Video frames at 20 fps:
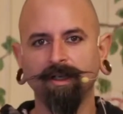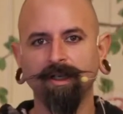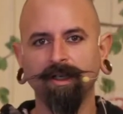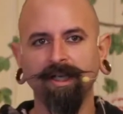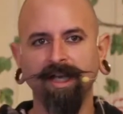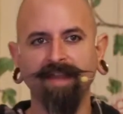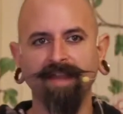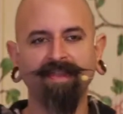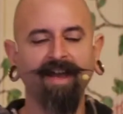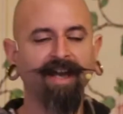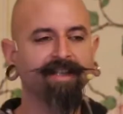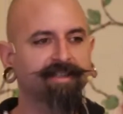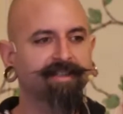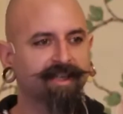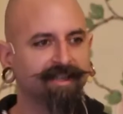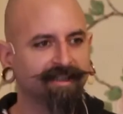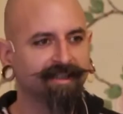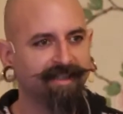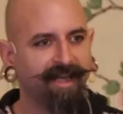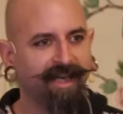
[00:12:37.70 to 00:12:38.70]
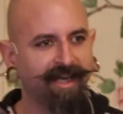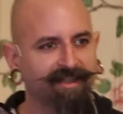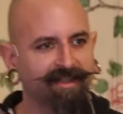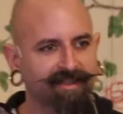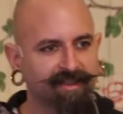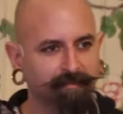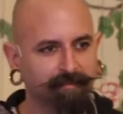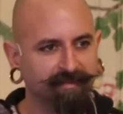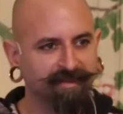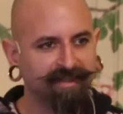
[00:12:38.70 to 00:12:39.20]
And that's going to take
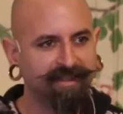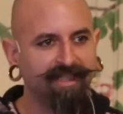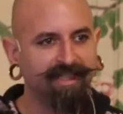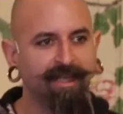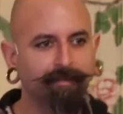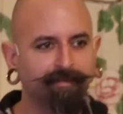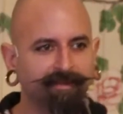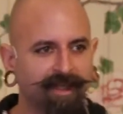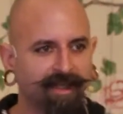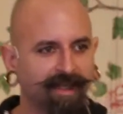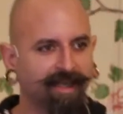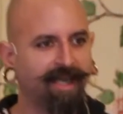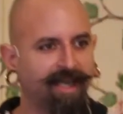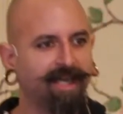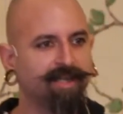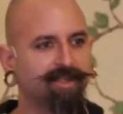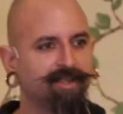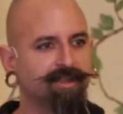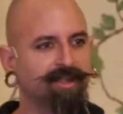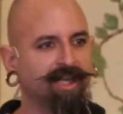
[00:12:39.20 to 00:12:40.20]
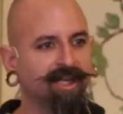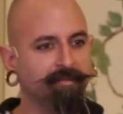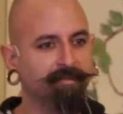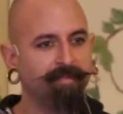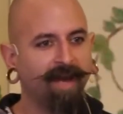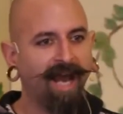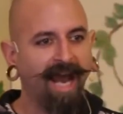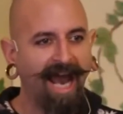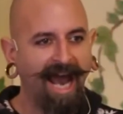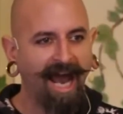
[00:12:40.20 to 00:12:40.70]
some deep dedication and
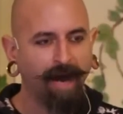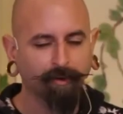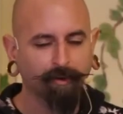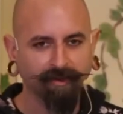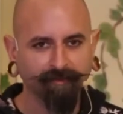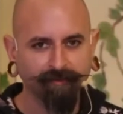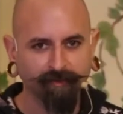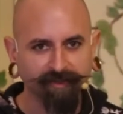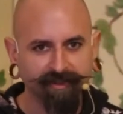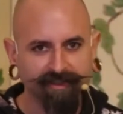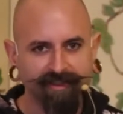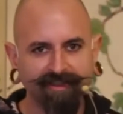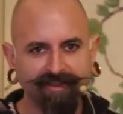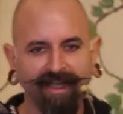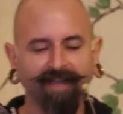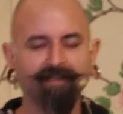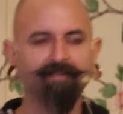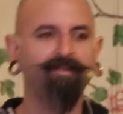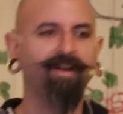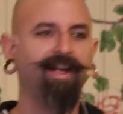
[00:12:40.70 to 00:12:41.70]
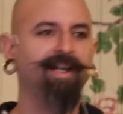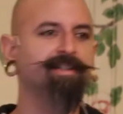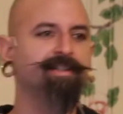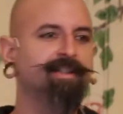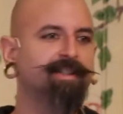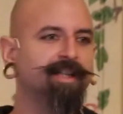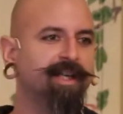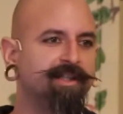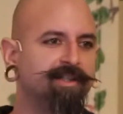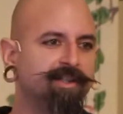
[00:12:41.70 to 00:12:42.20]
powerful, steadfast
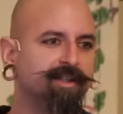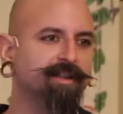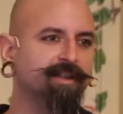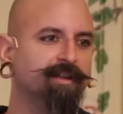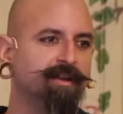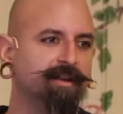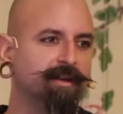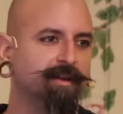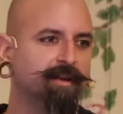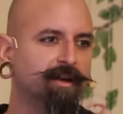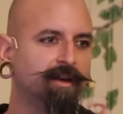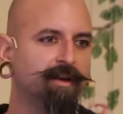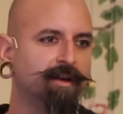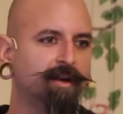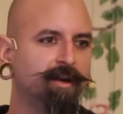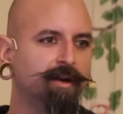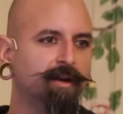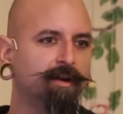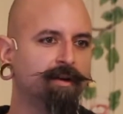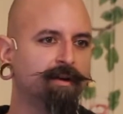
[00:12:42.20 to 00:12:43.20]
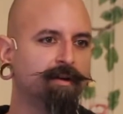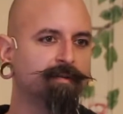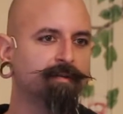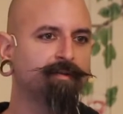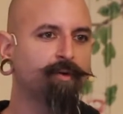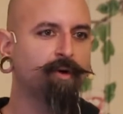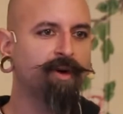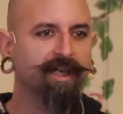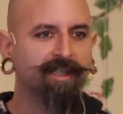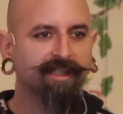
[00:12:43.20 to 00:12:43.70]
attention
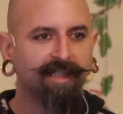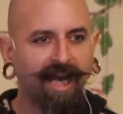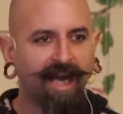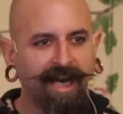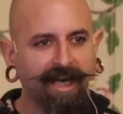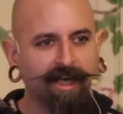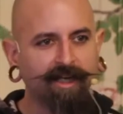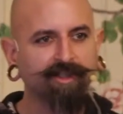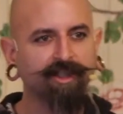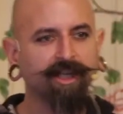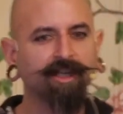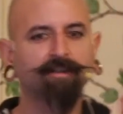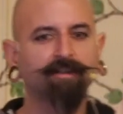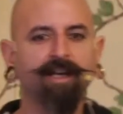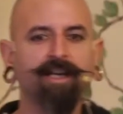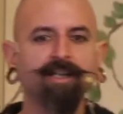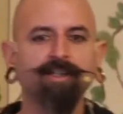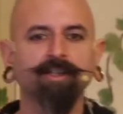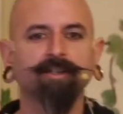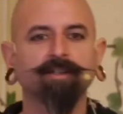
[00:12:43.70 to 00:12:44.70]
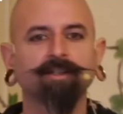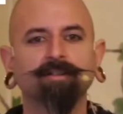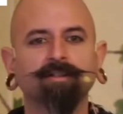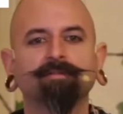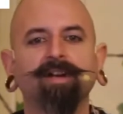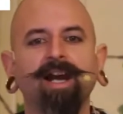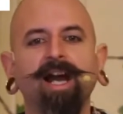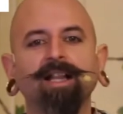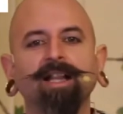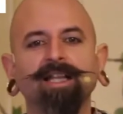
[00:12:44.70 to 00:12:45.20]
for an entire generation to
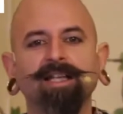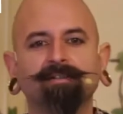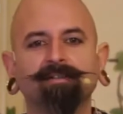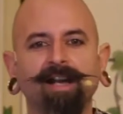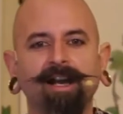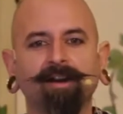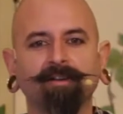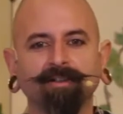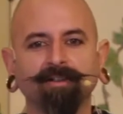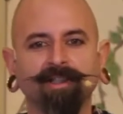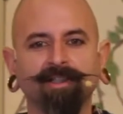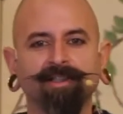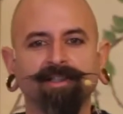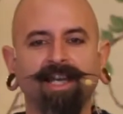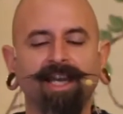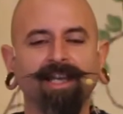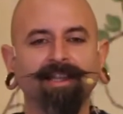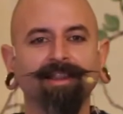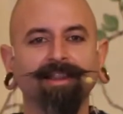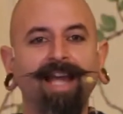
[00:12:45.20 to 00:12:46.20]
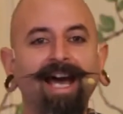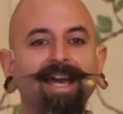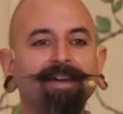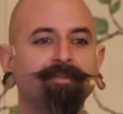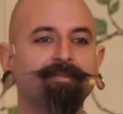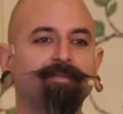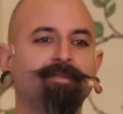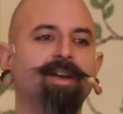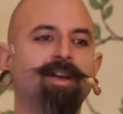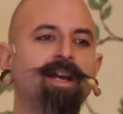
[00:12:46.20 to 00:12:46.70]
rally around to say
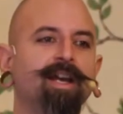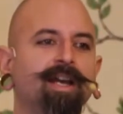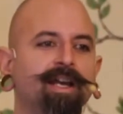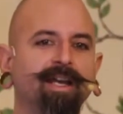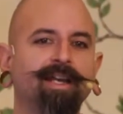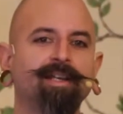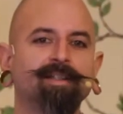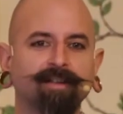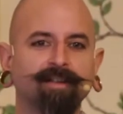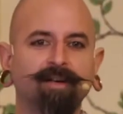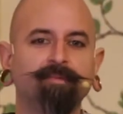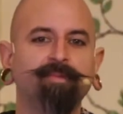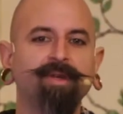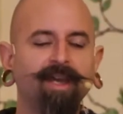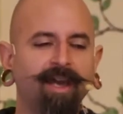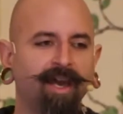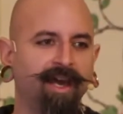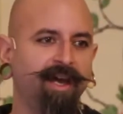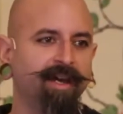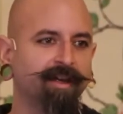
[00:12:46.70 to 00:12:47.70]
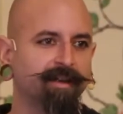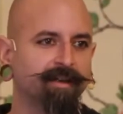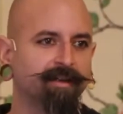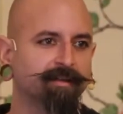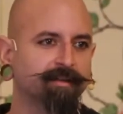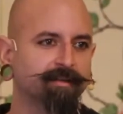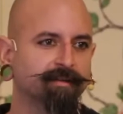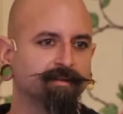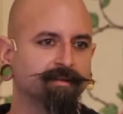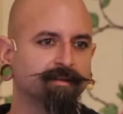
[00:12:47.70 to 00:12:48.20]
life is our BHAG.
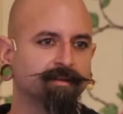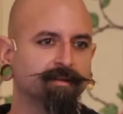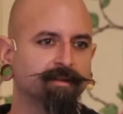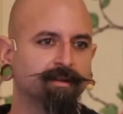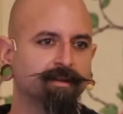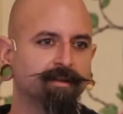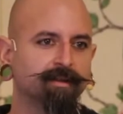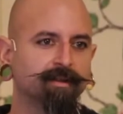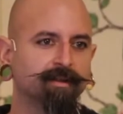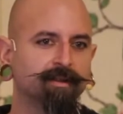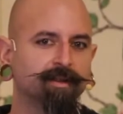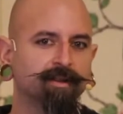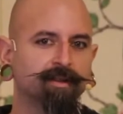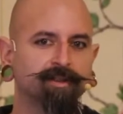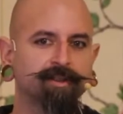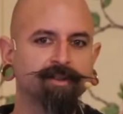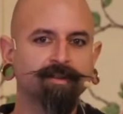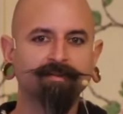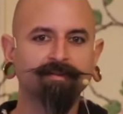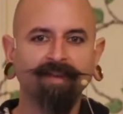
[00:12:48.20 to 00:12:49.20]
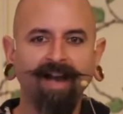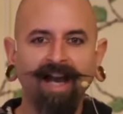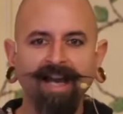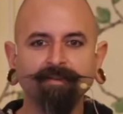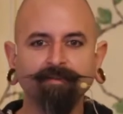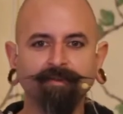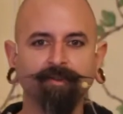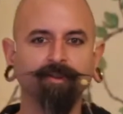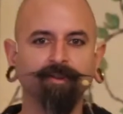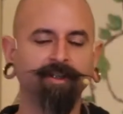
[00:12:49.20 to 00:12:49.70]

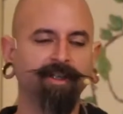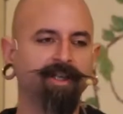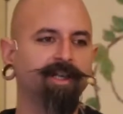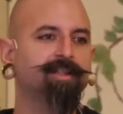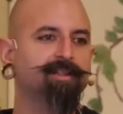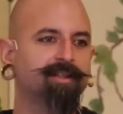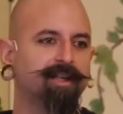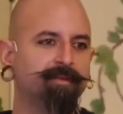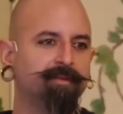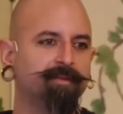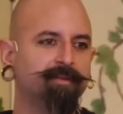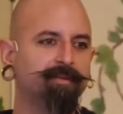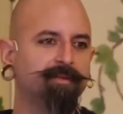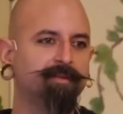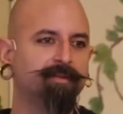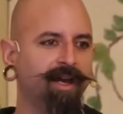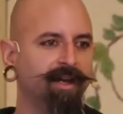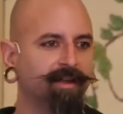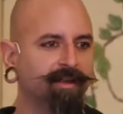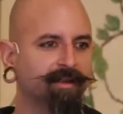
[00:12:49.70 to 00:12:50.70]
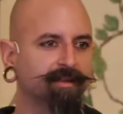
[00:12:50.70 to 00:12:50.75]
Survival is our BHAG.